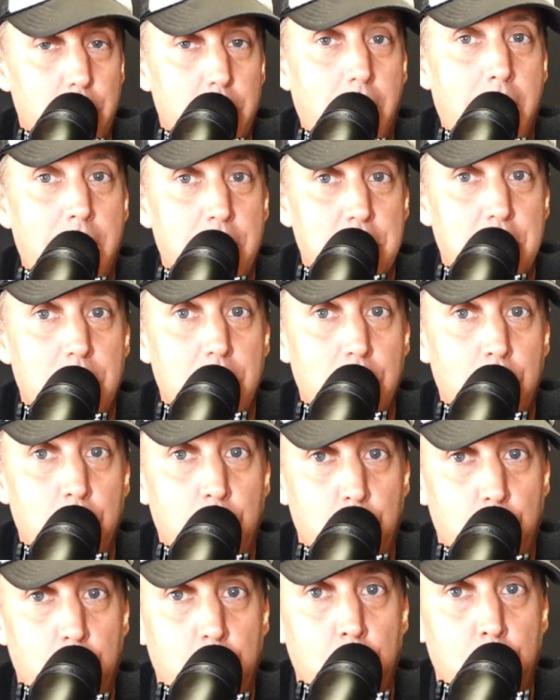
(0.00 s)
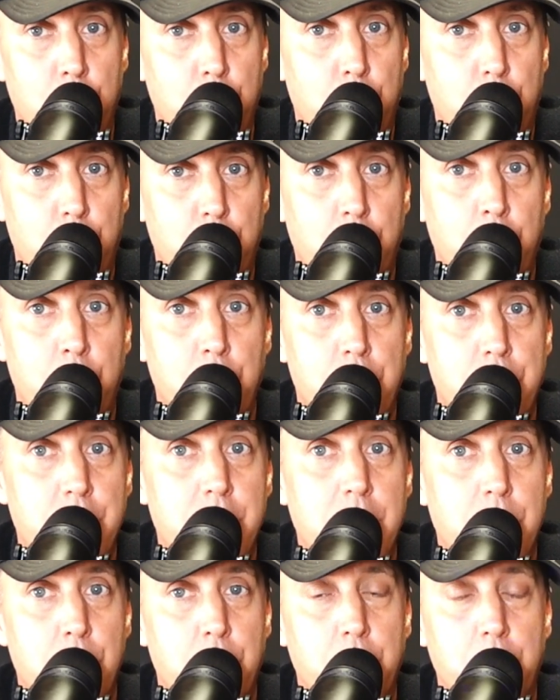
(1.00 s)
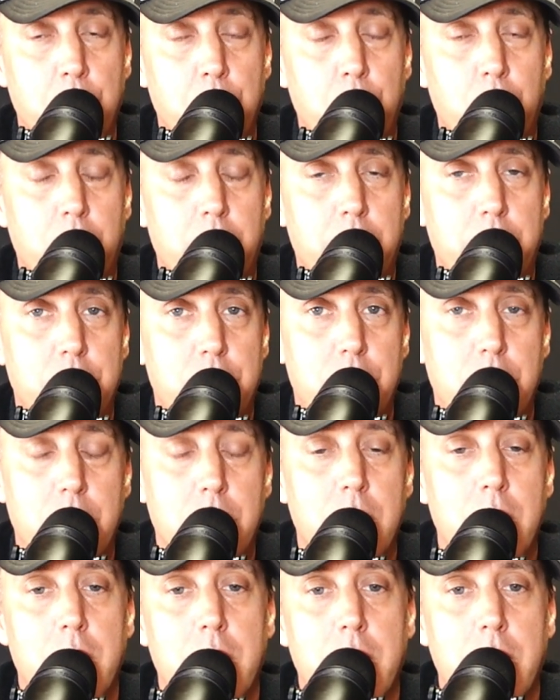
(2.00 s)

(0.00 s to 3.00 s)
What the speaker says: Asking who V really was, and